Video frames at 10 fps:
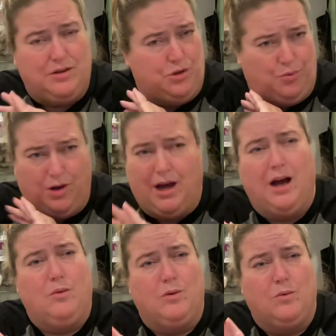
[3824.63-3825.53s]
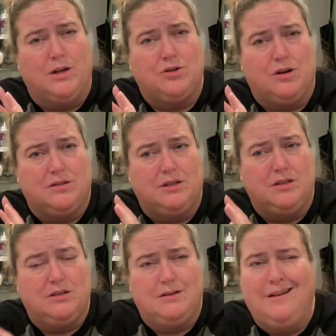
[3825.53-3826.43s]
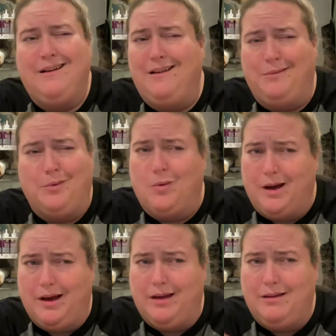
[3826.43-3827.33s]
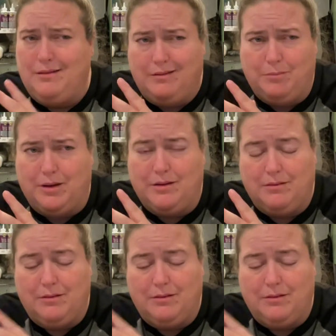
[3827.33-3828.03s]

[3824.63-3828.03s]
do not want to watch cross stitch. I don't know why, but